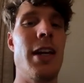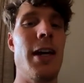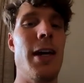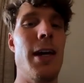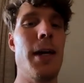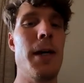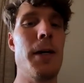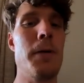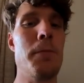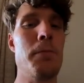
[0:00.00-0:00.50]

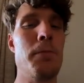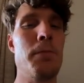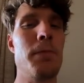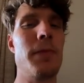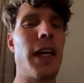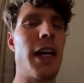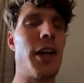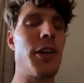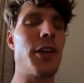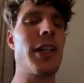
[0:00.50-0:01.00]

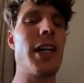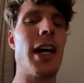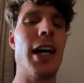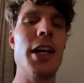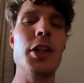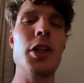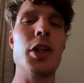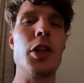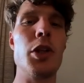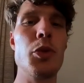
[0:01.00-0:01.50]
that are
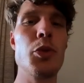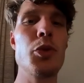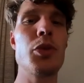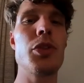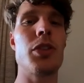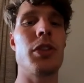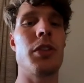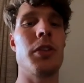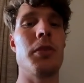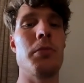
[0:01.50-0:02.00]
kind of
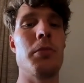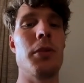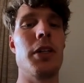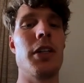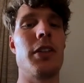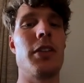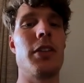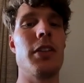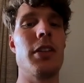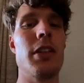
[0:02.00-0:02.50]
loose,
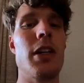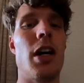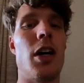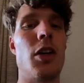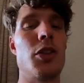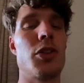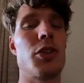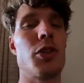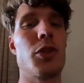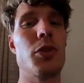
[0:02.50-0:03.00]
but
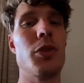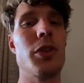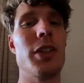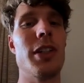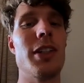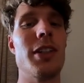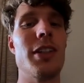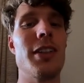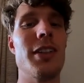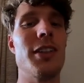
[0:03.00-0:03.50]

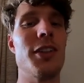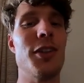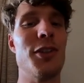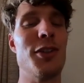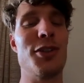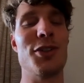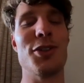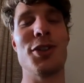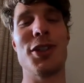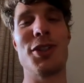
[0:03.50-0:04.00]
also
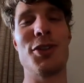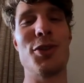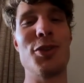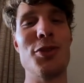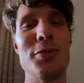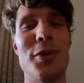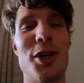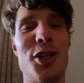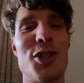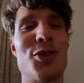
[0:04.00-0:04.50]
there's not too
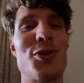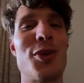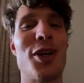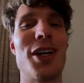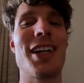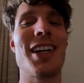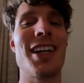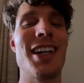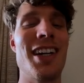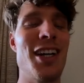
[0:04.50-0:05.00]
much
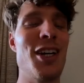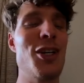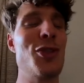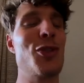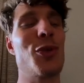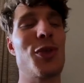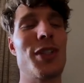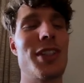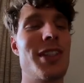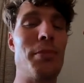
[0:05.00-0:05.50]
rock,
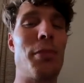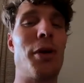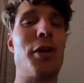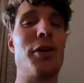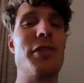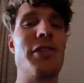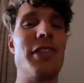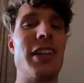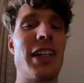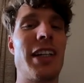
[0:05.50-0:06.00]
so it's
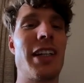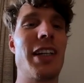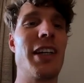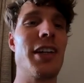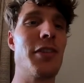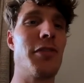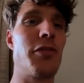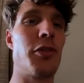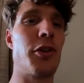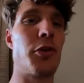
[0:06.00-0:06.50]
perfect
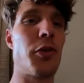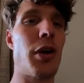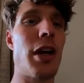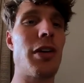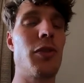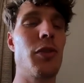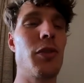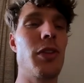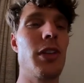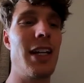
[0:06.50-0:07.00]
for
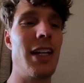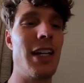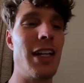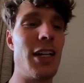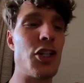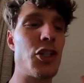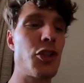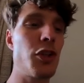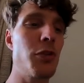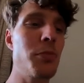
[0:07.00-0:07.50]
gravel.
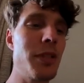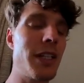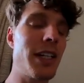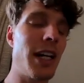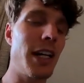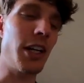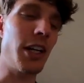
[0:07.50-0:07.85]
It should be kind